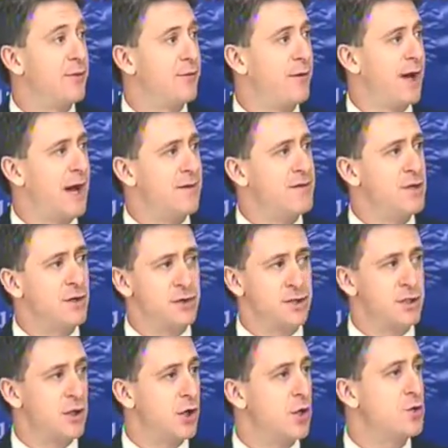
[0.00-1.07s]
5 years
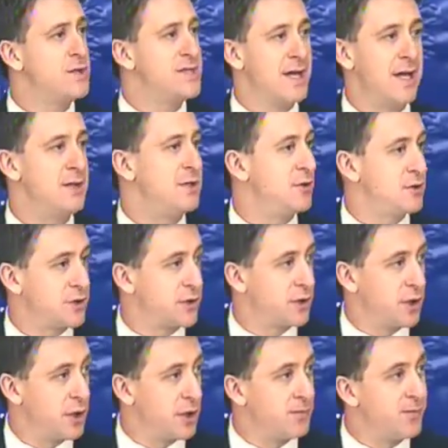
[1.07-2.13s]
ago, 10 years
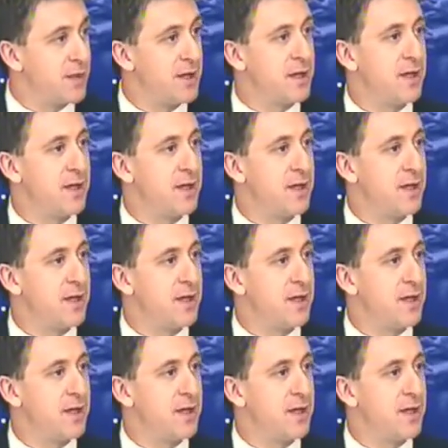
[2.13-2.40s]
ago,